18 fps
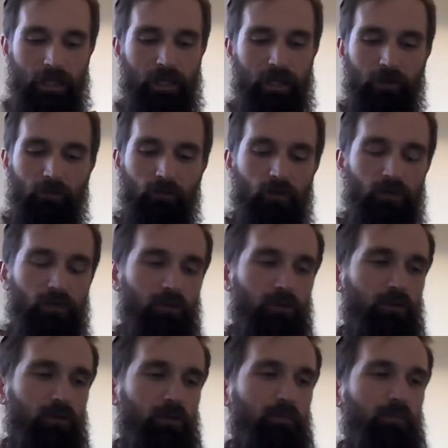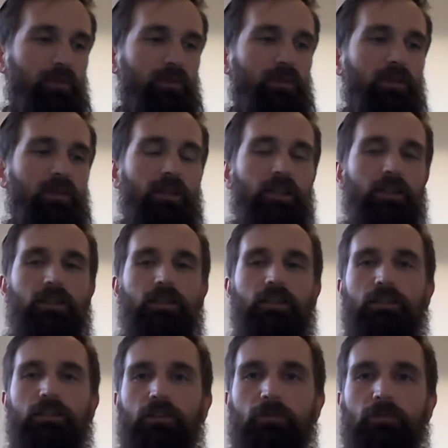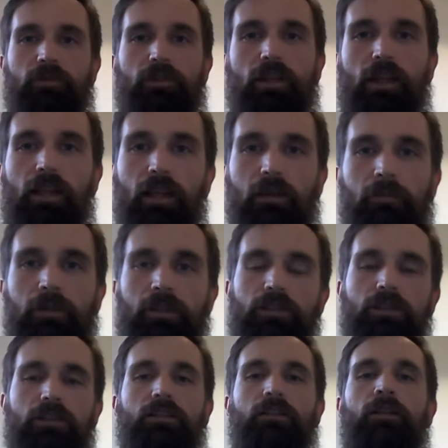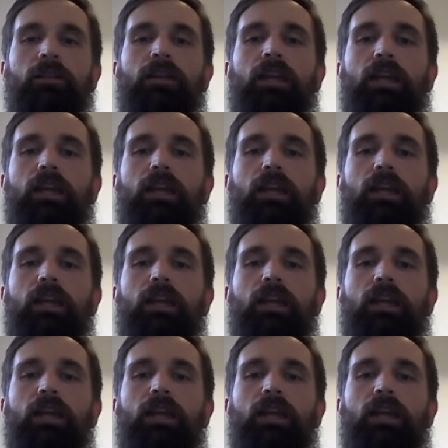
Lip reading: I will put the link in the description, like I mentioned.